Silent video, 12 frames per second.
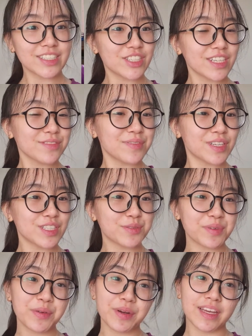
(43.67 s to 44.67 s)
just finished
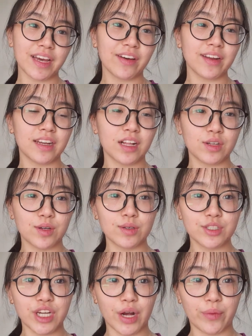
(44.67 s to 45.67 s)
my workout and I'll
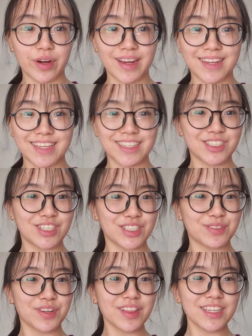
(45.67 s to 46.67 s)
go shower and get
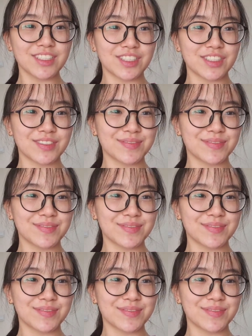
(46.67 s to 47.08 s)
changed for lunch.